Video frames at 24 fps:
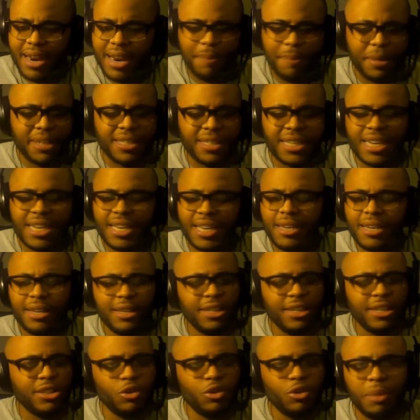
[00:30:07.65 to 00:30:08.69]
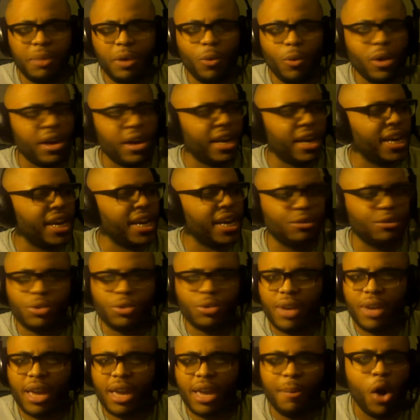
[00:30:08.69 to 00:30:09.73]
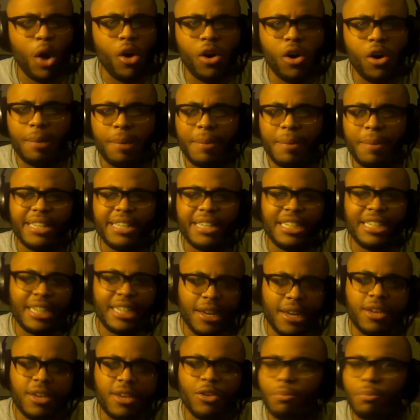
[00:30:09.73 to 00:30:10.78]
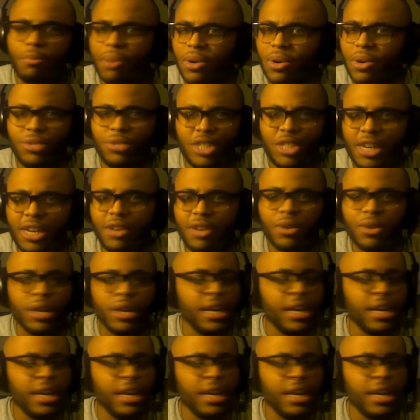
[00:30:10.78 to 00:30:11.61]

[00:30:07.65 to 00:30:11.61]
I be seeing this dude be working out too damn hard, man. Chill, bro, chill.